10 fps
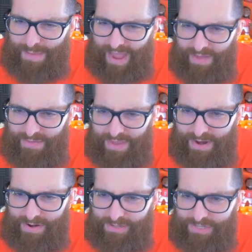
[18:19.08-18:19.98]
math
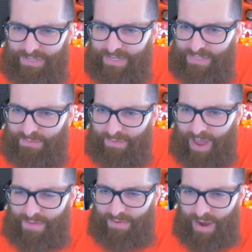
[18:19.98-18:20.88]
here,
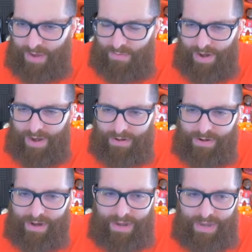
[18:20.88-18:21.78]
6,500, you're
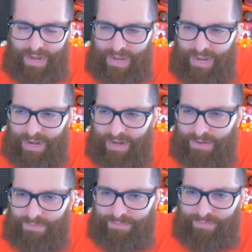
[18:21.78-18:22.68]
going to
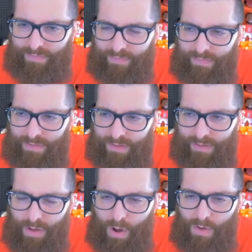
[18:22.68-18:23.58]
need
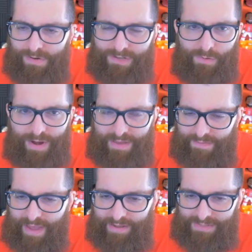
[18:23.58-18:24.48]
over 20
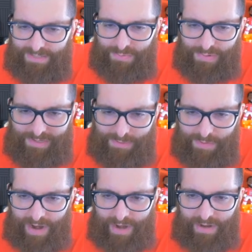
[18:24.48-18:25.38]
fantasy points,
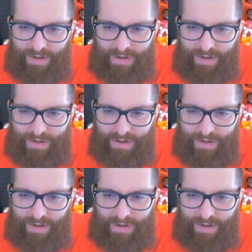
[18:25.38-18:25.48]
right?